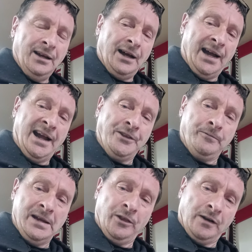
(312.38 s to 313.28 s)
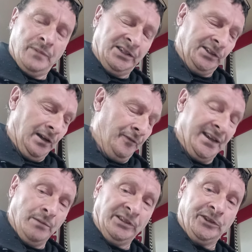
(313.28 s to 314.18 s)
I had to relearn myself,
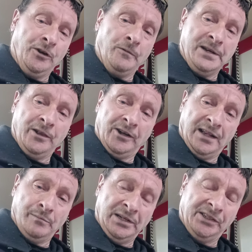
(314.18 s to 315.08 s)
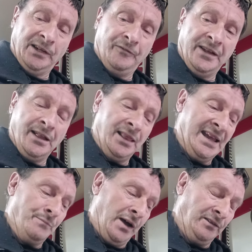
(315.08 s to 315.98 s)
and I'm still relearning myself. In the
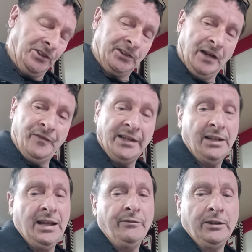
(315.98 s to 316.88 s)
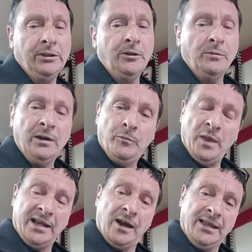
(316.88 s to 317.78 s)
late model stuff, I didn't have a clue.
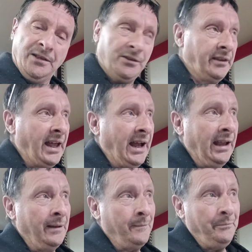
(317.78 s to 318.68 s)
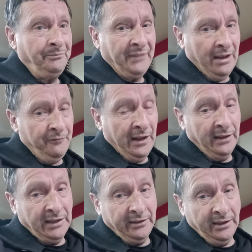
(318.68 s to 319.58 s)
When I got into that and found
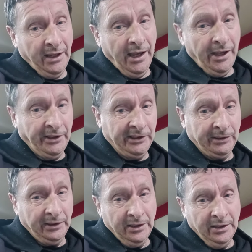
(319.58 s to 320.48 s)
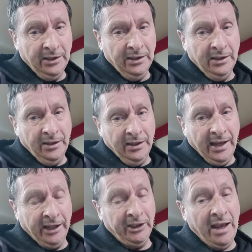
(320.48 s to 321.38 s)
out that the heads
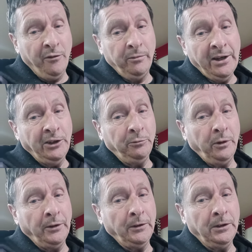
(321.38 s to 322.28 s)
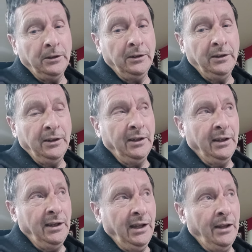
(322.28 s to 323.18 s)
actually have a raised runner
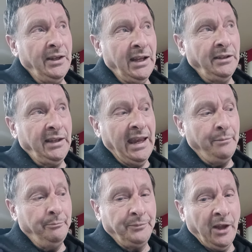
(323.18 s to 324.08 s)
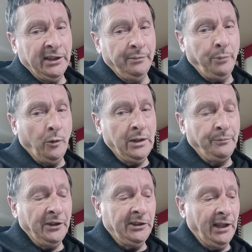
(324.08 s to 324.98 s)
and the intake doesn't bolt
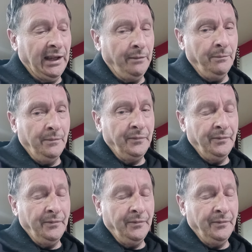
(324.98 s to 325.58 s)
up the same,